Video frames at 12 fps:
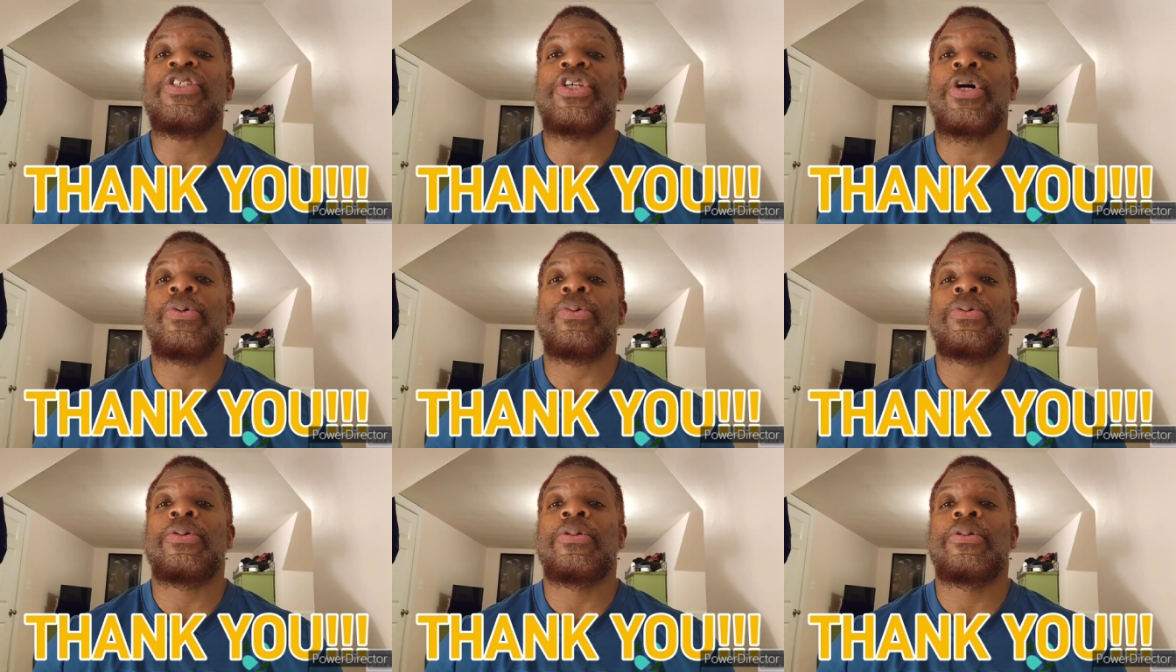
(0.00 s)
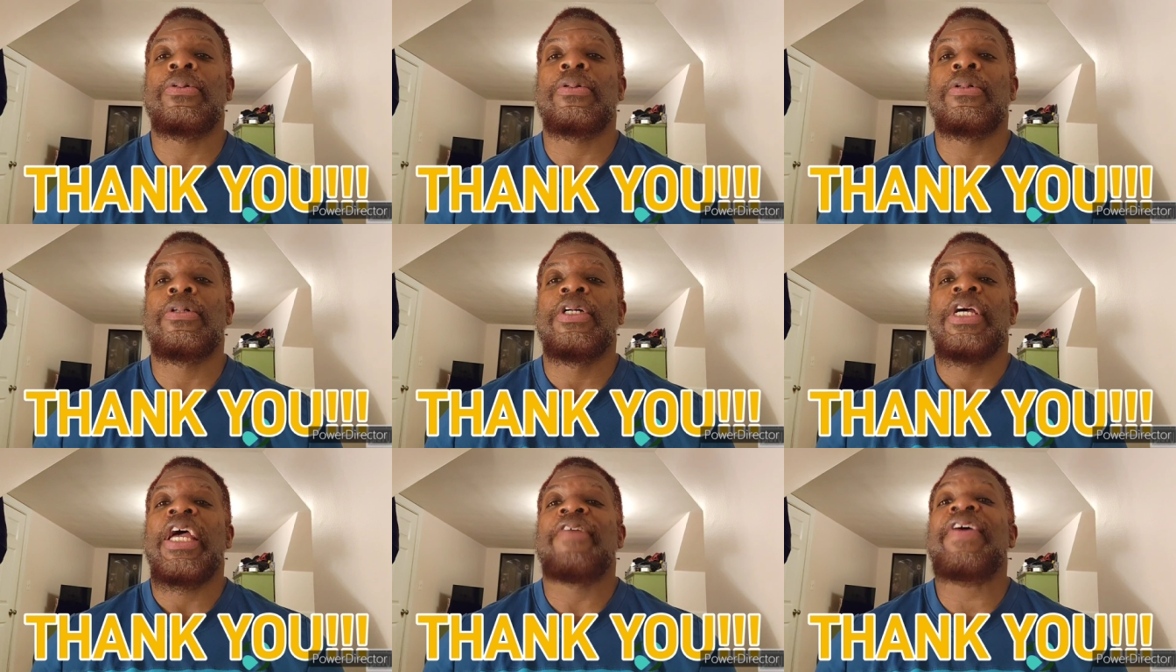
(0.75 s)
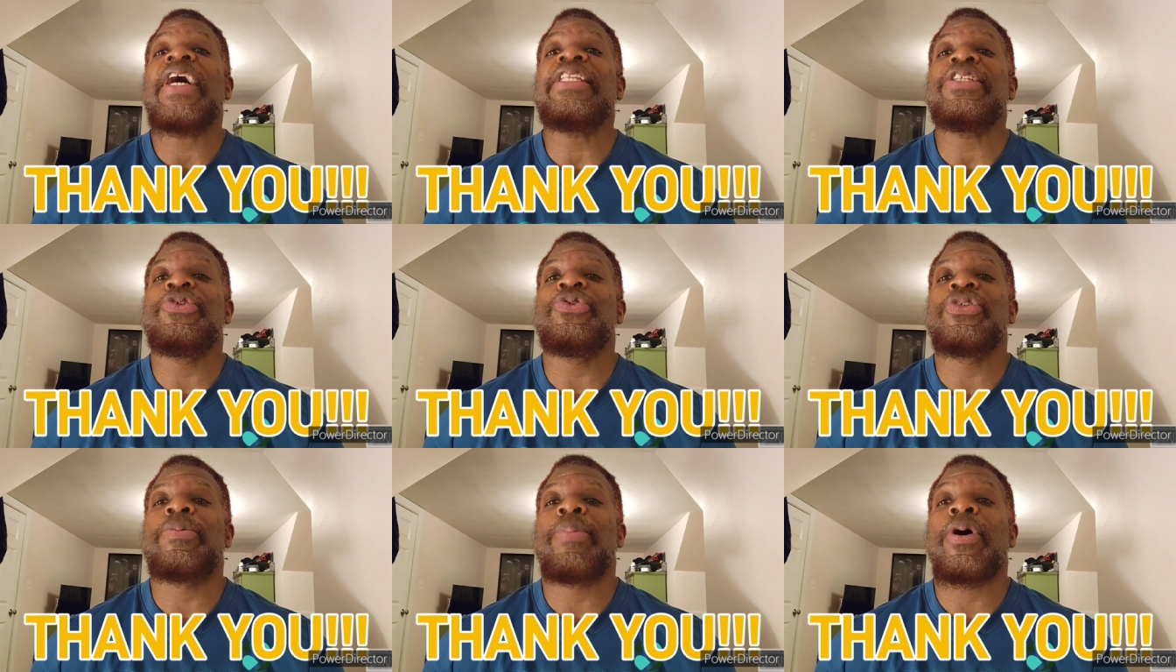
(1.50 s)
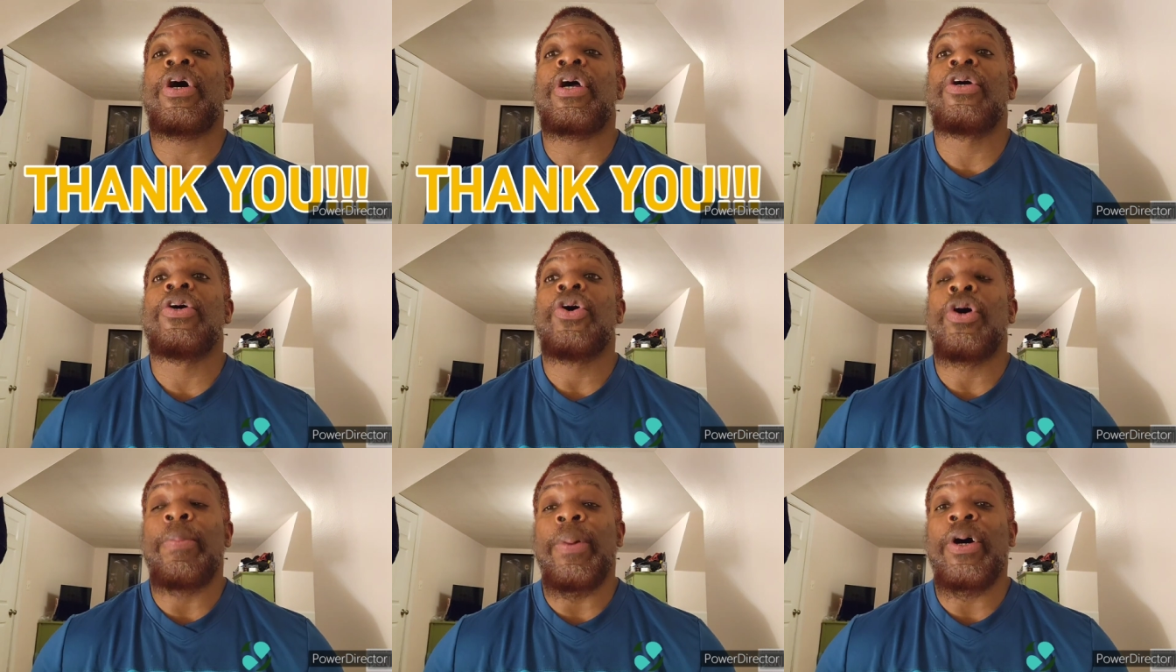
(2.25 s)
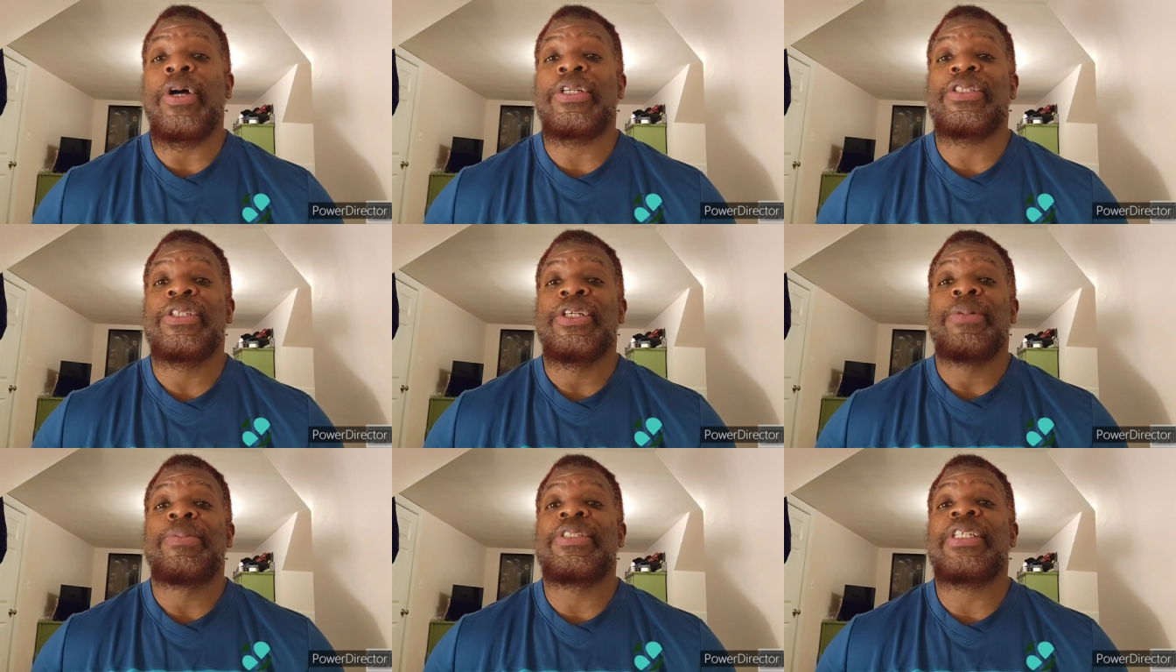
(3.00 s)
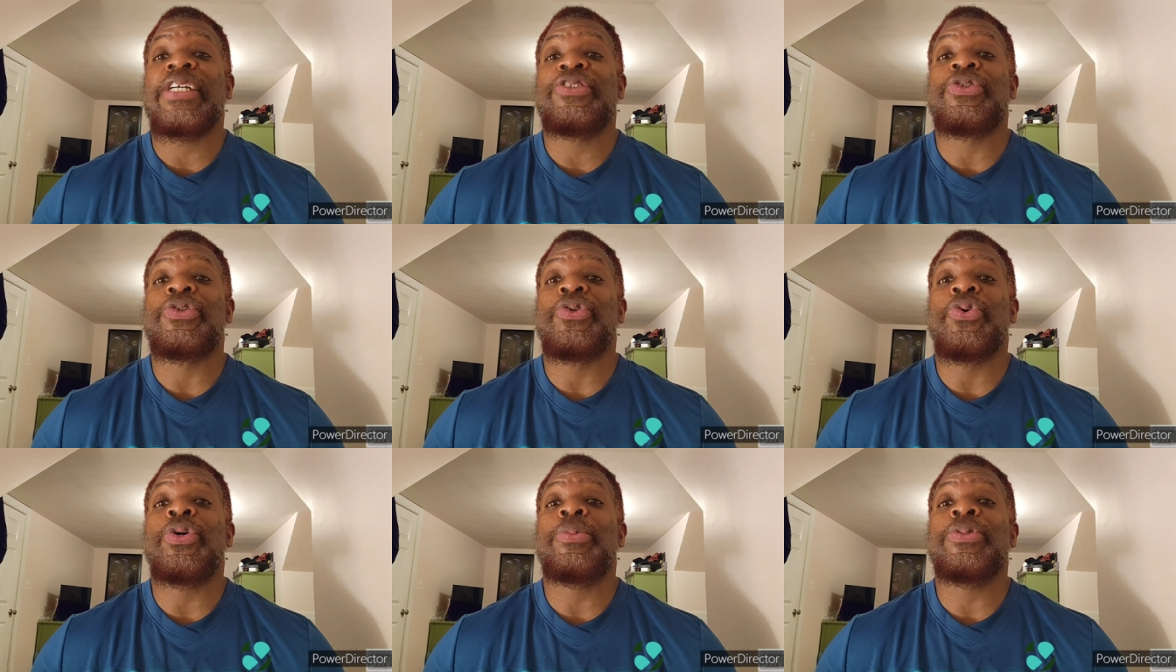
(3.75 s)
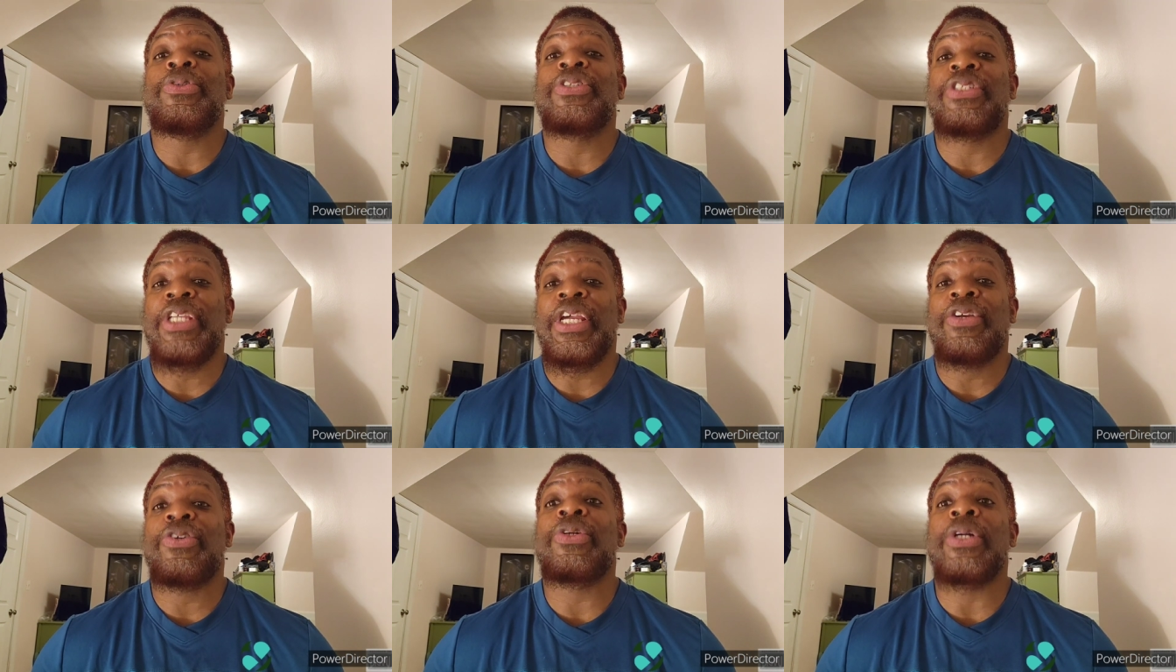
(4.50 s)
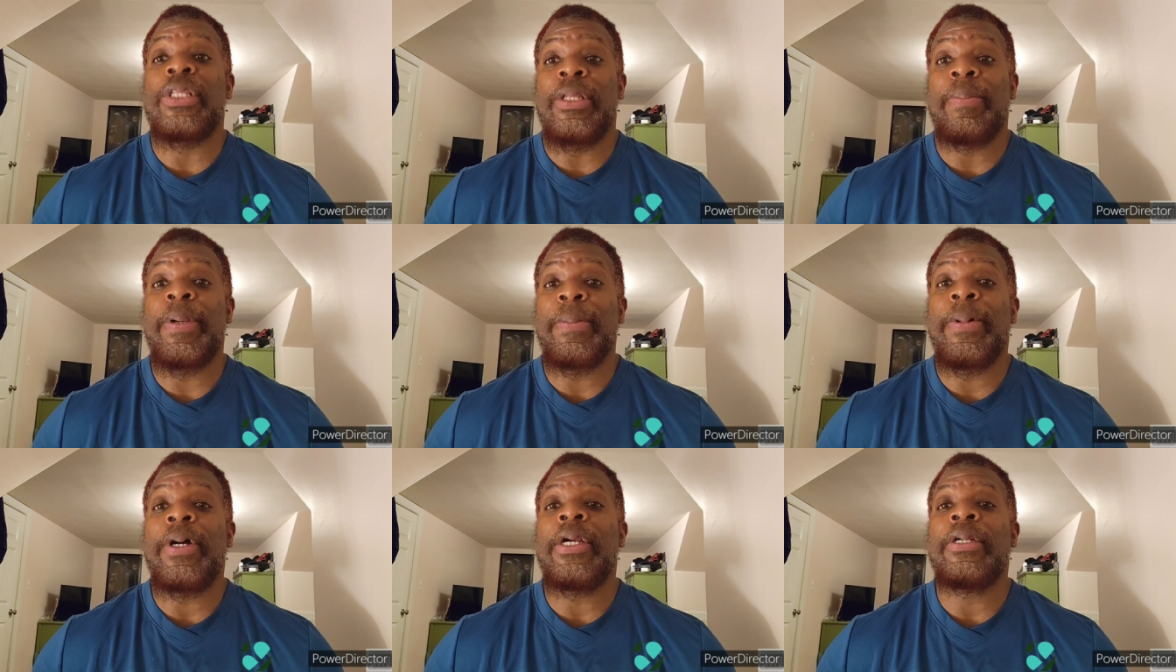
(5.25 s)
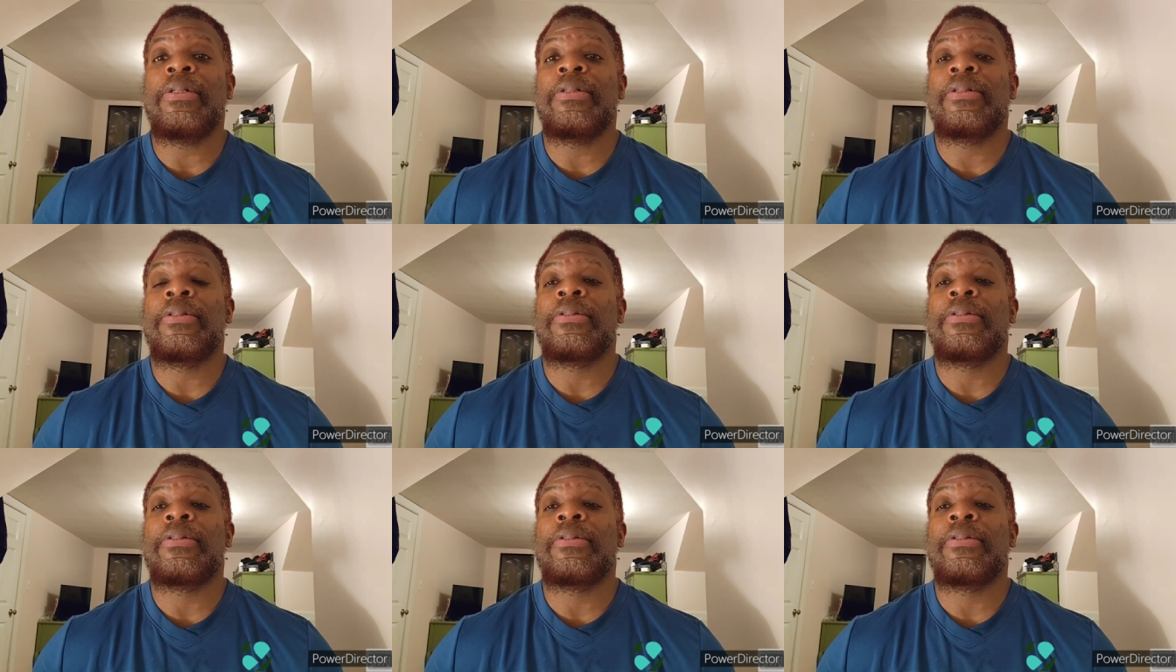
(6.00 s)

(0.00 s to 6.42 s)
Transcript: So, if I had to choose a bar or bars besides your normal standard Olympic bar,